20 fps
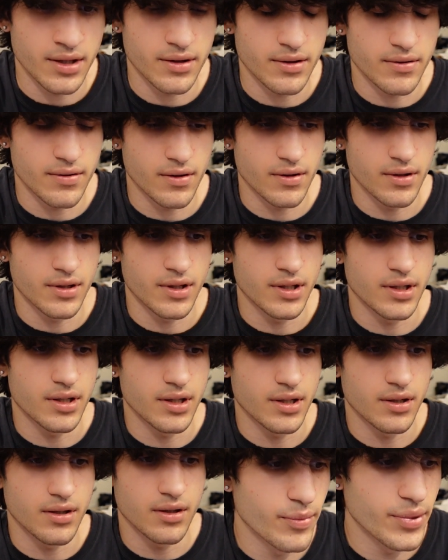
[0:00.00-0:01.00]
Throw it in
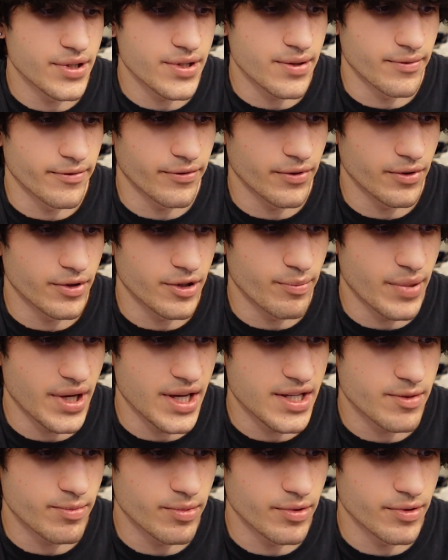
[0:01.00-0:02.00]
here, put some fruity
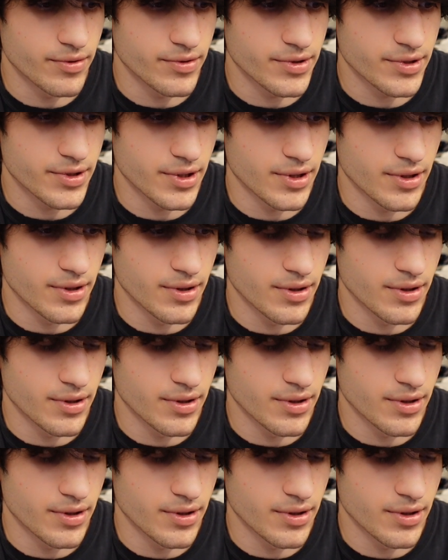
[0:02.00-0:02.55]
bass boost.